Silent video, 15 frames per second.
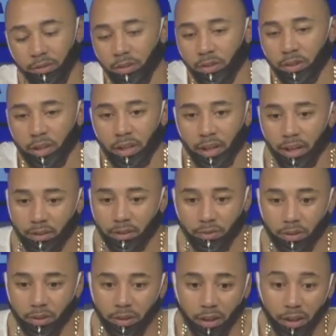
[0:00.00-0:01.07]
You can't ask
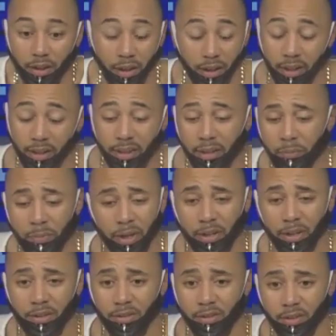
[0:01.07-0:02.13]
for anything
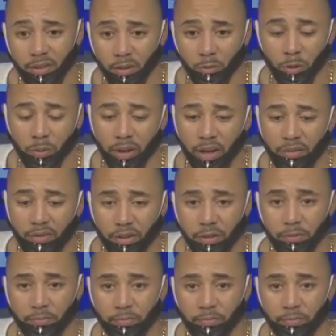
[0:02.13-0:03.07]
better than what we have here.